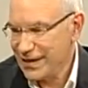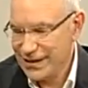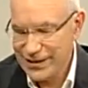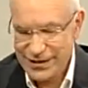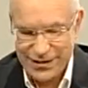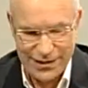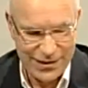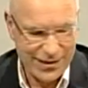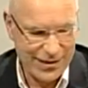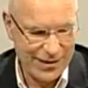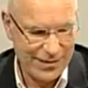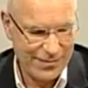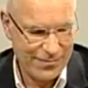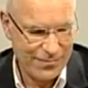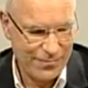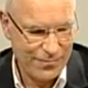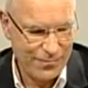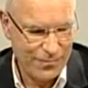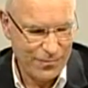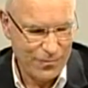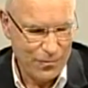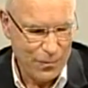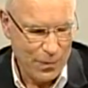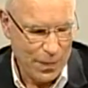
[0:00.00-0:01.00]
insulin.
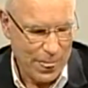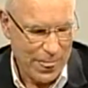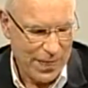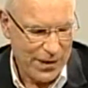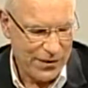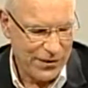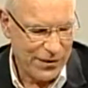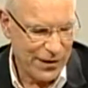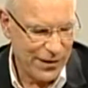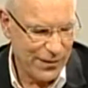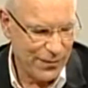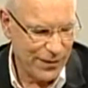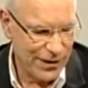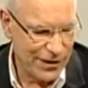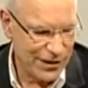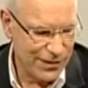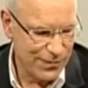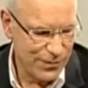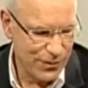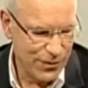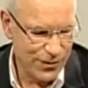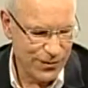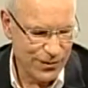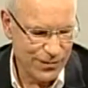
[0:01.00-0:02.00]
So he
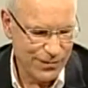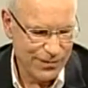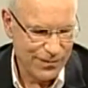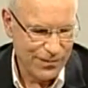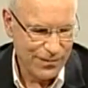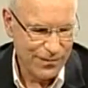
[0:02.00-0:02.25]
wants more.